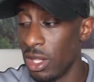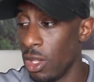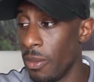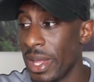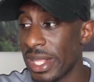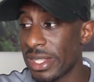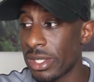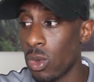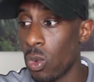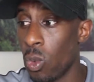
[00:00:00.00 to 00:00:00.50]

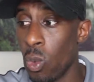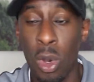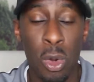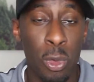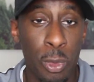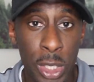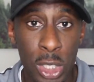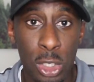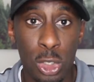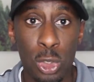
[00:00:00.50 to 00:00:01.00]
No matter
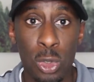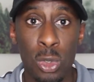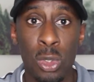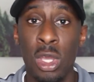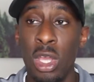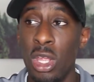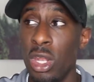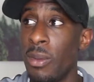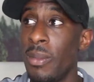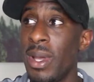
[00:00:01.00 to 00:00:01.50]
what we
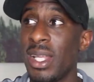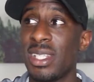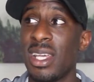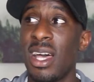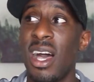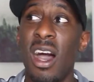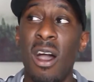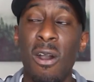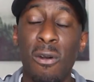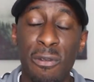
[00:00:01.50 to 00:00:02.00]
do, no
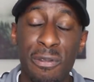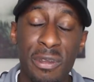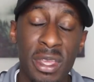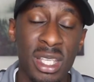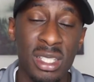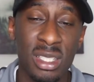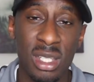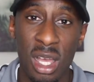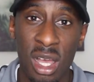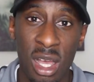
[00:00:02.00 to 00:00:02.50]
matter how
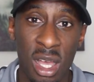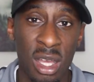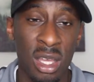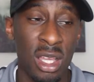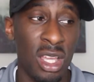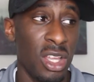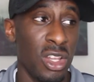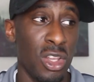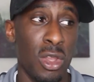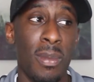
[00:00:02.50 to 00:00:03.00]
things
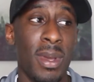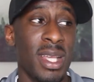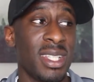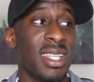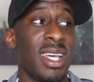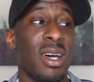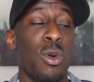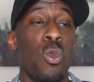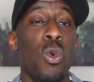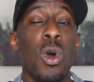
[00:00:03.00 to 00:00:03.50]
are, no
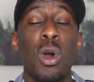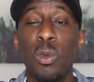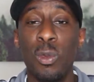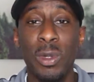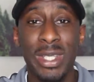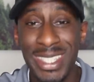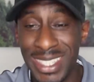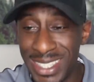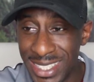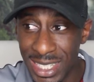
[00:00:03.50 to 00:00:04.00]
matter
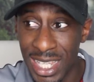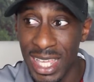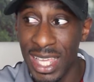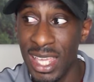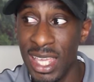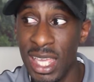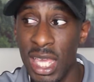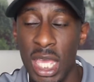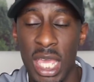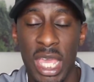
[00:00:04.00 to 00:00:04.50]
what we
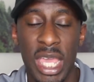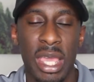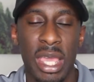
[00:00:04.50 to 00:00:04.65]
say,